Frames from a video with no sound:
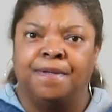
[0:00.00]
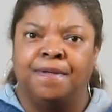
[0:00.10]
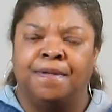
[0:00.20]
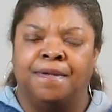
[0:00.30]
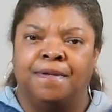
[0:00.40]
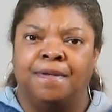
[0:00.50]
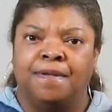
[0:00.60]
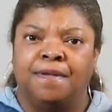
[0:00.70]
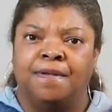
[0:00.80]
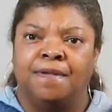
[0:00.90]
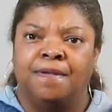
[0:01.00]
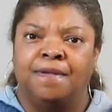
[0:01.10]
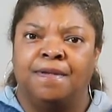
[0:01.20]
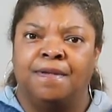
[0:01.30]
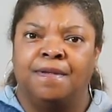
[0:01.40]

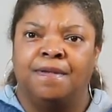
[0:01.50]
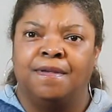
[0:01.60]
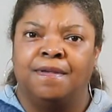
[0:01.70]
[no speech]